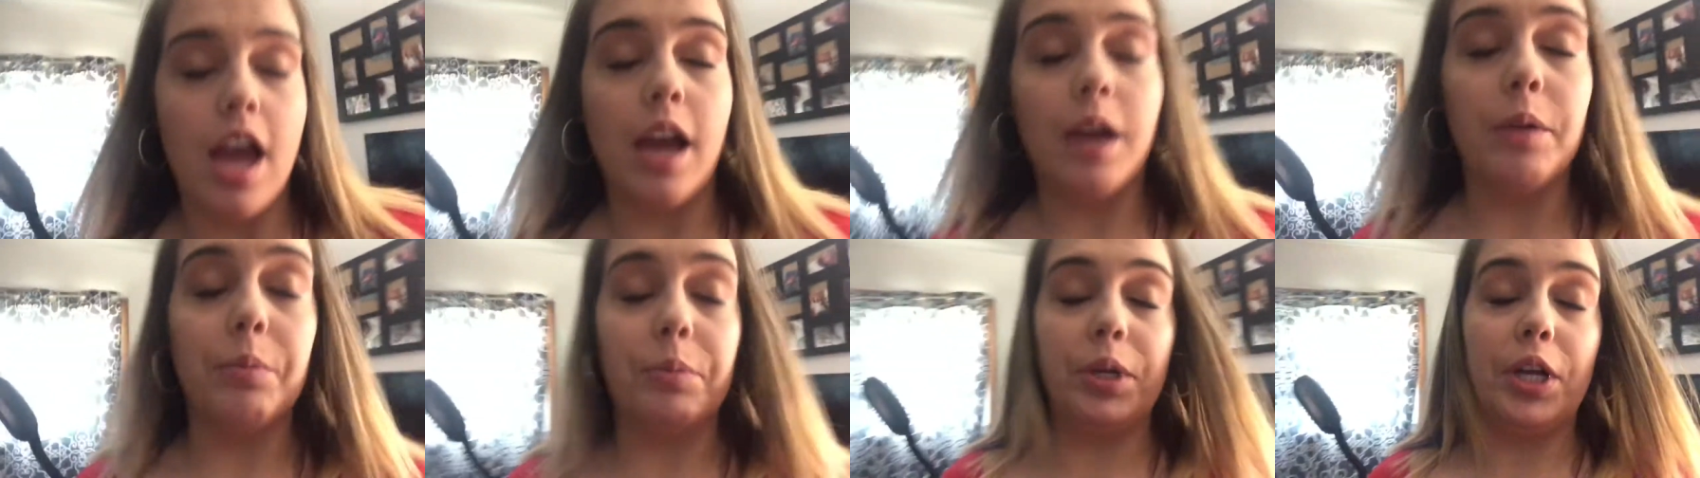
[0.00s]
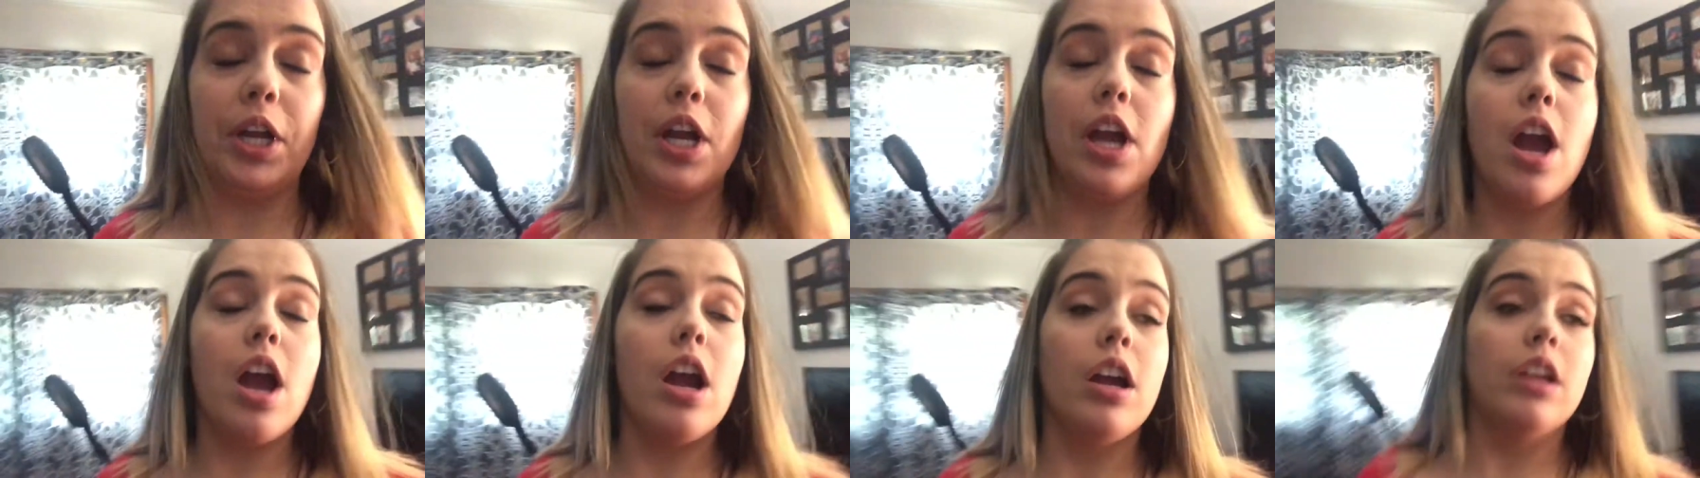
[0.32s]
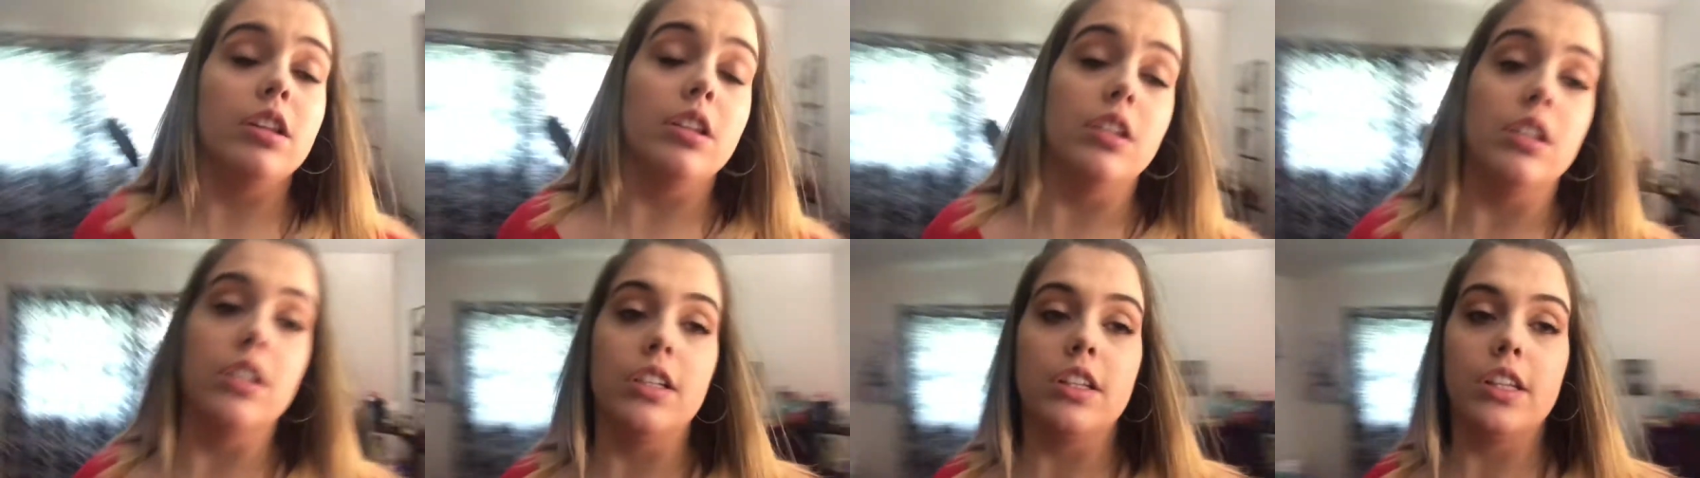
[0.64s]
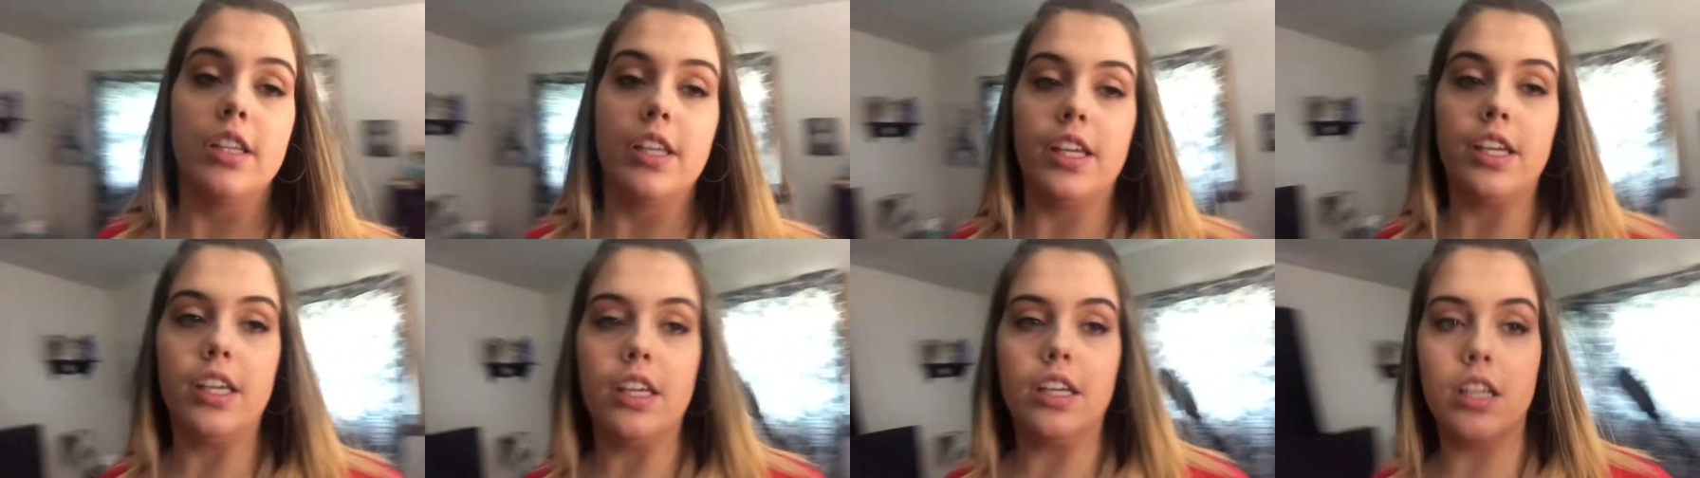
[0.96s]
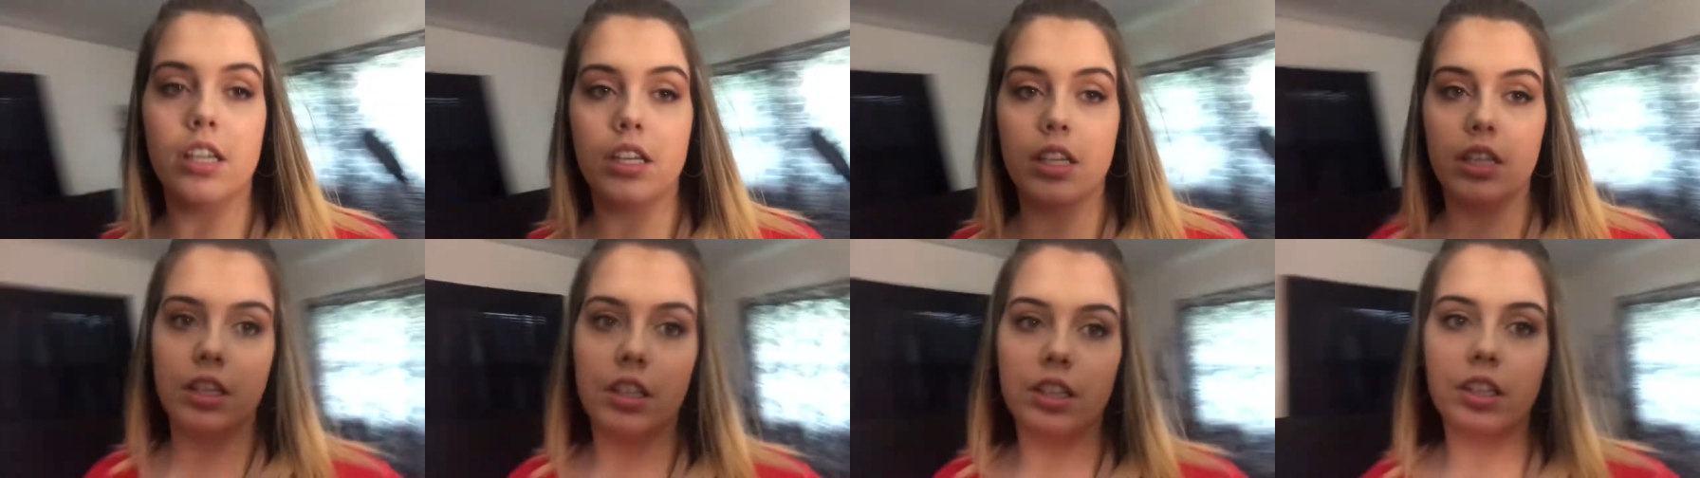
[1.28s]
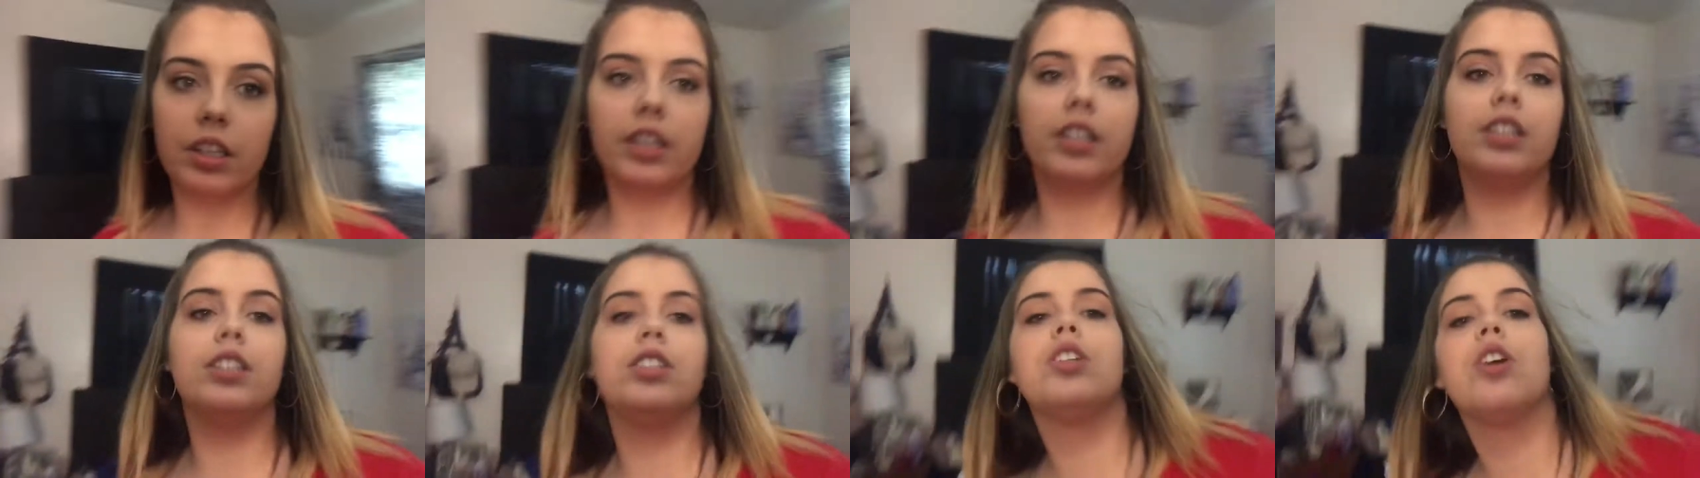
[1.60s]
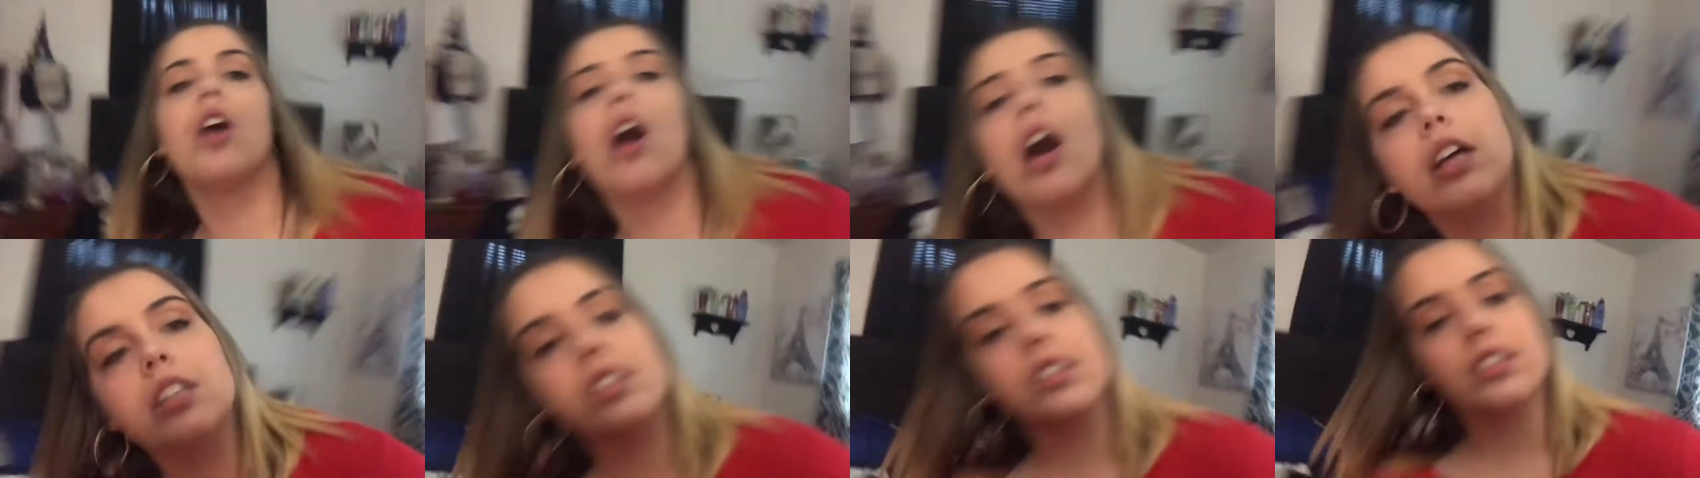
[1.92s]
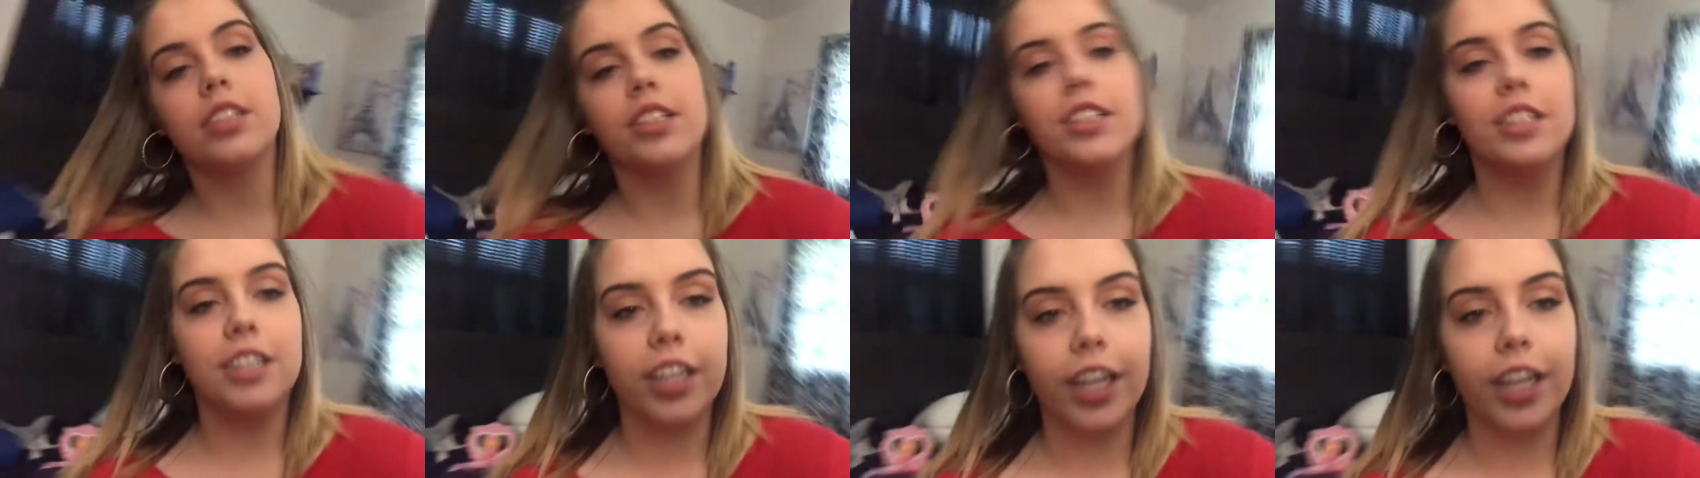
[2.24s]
and we are literally exhausted.